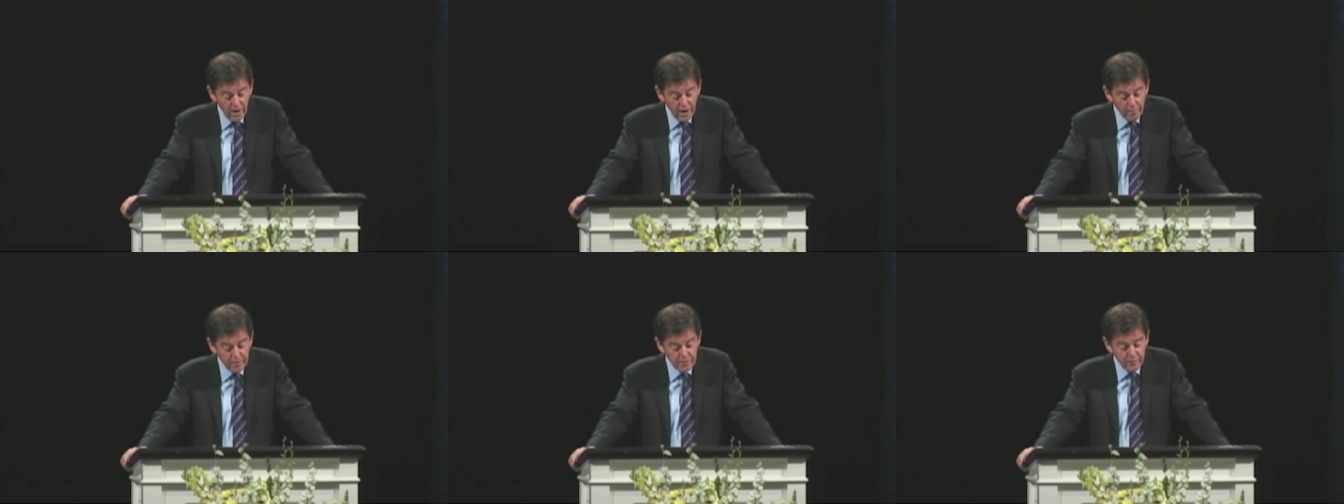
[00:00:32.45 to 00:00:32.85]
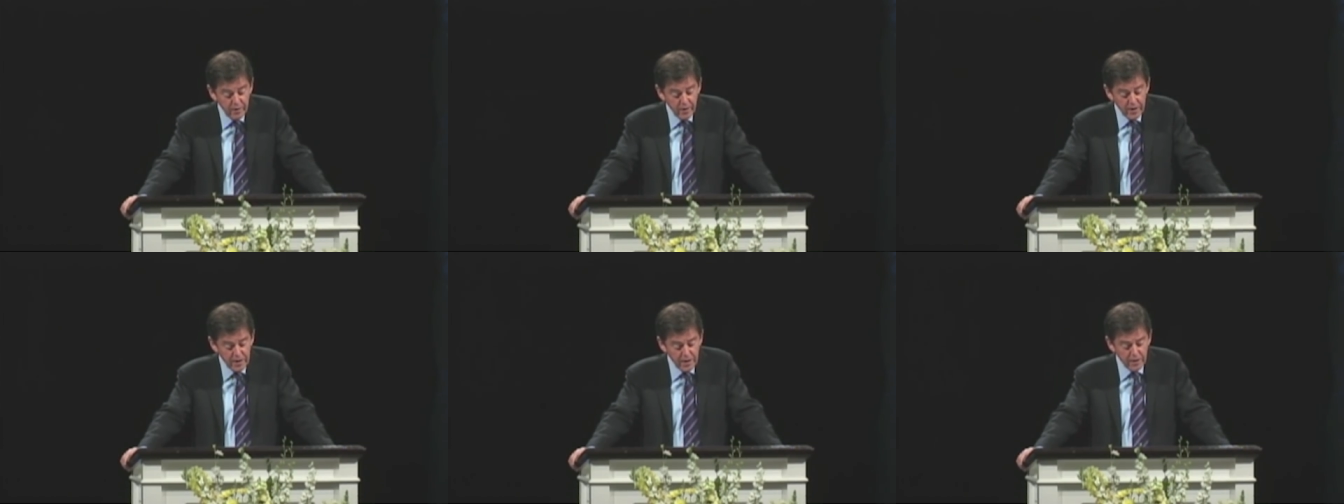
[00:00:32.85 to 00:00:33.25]
I was
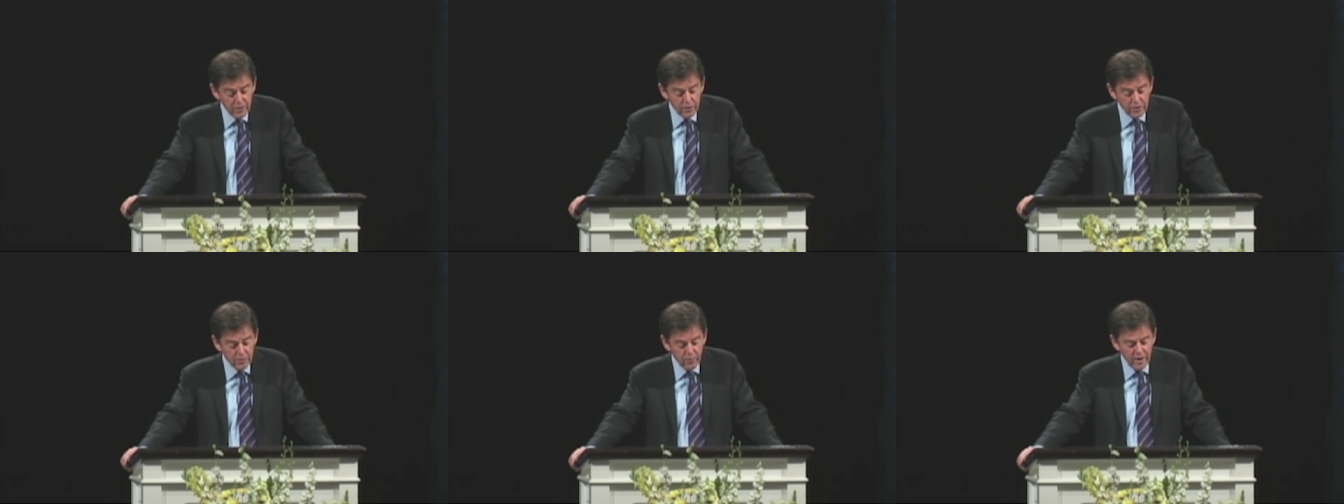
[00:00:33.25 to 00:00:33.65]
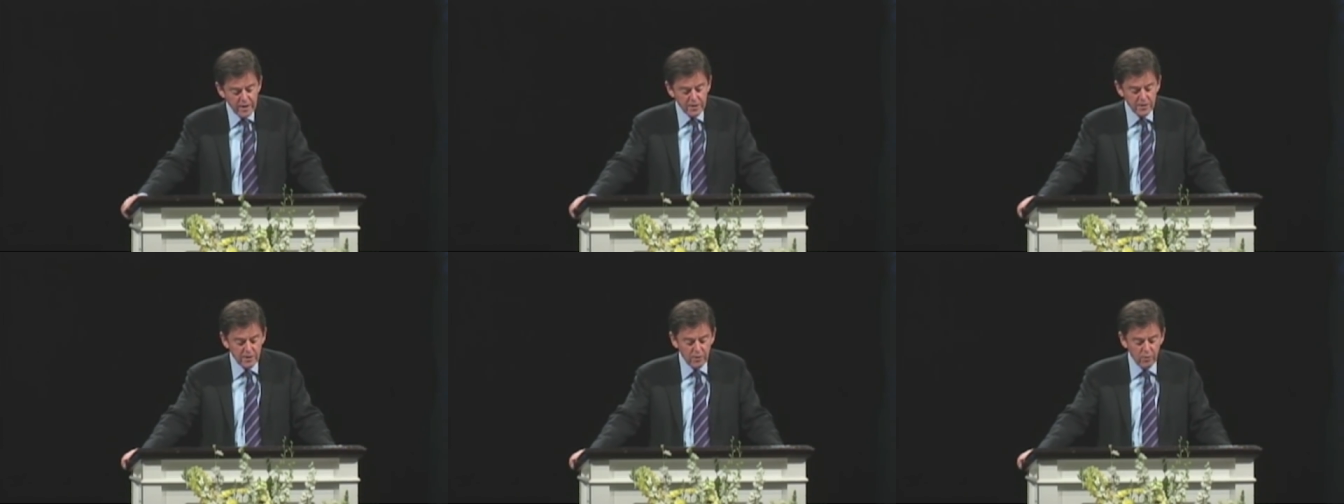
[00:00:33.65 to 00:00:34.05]
very eager to
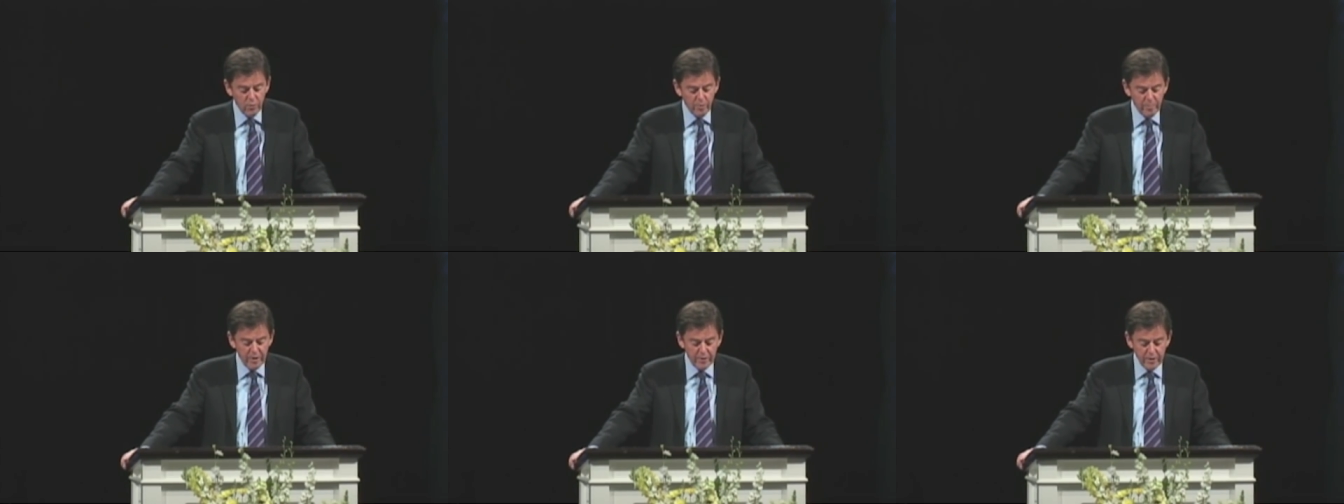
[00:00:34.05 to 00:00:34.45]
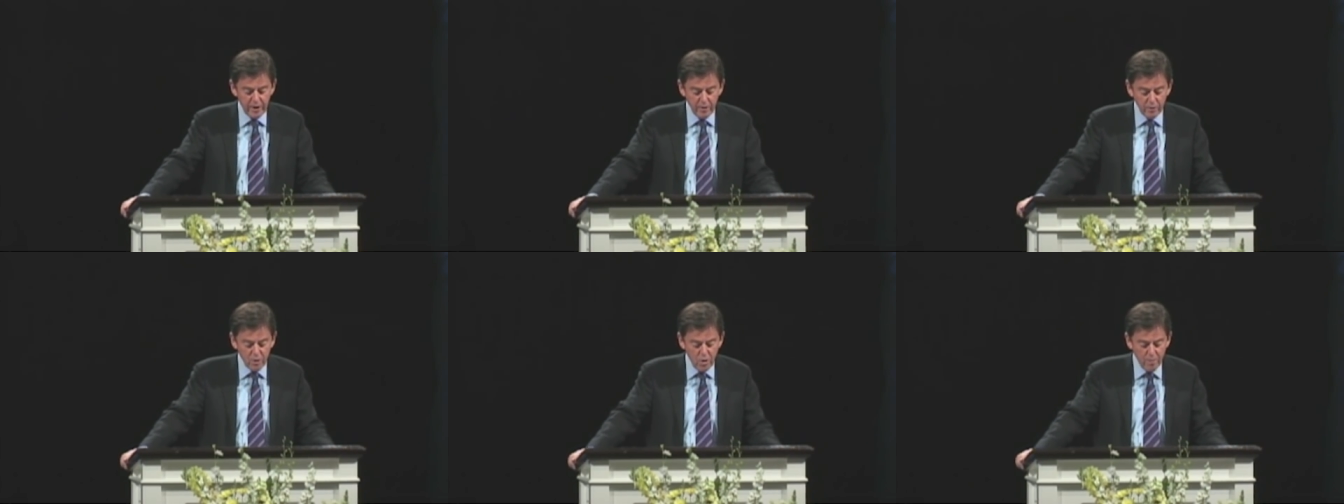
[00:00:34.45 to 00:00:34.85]
write to you about
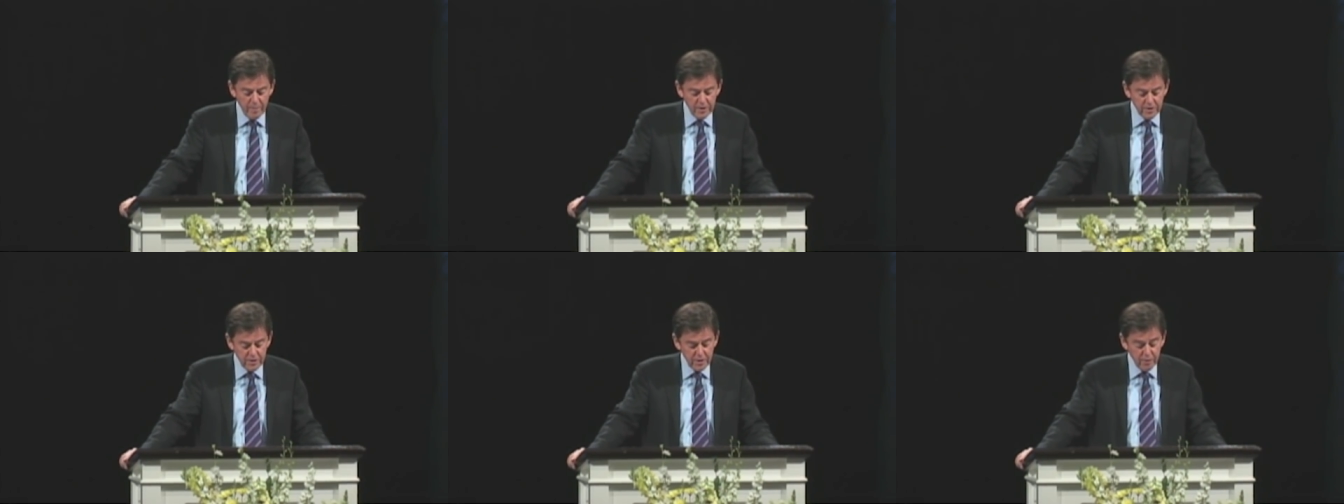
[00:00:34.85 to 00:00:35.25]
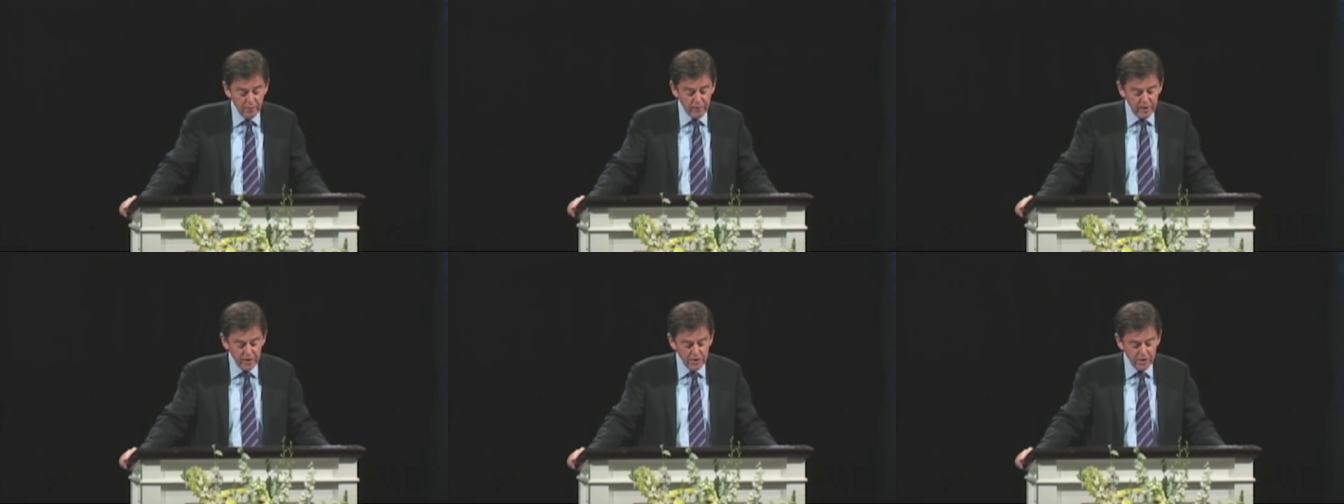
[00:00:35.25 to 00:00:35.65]
our common
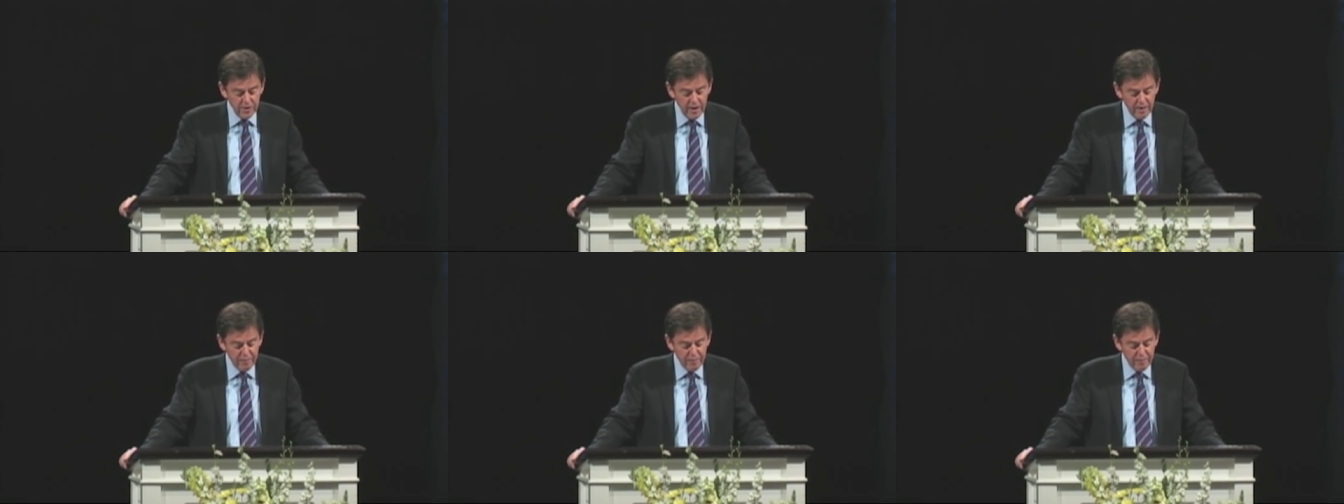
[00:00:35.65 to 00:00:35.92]
salvation,